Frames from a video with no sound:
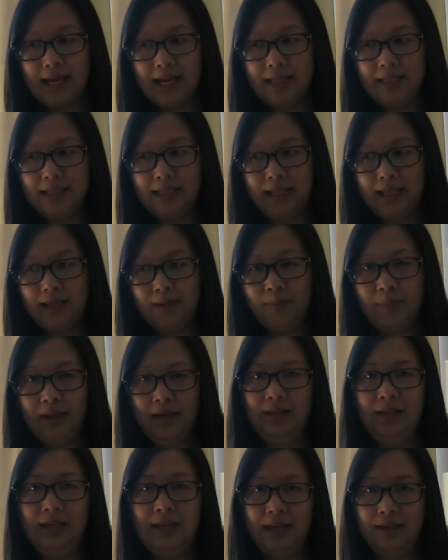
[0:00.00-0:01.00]
the
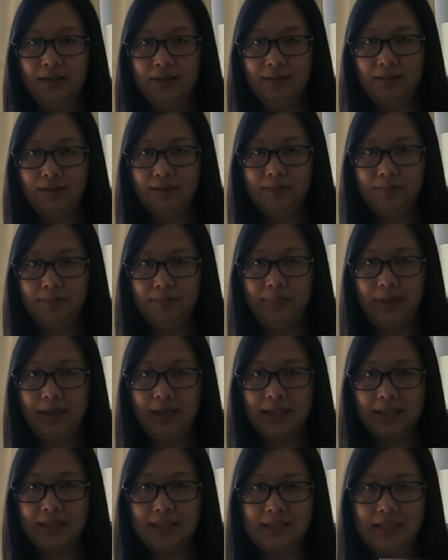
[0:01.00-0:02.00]
Mill Hill
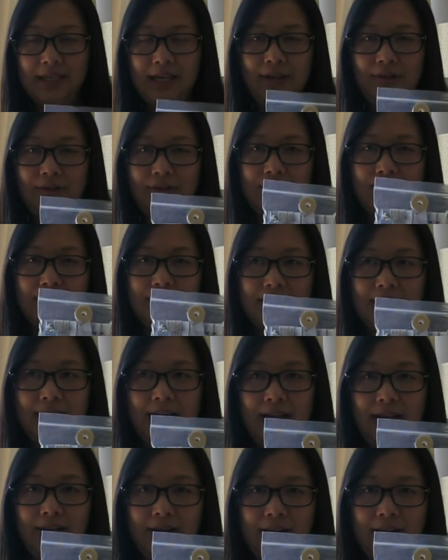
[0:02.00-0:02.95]
bead containers. They look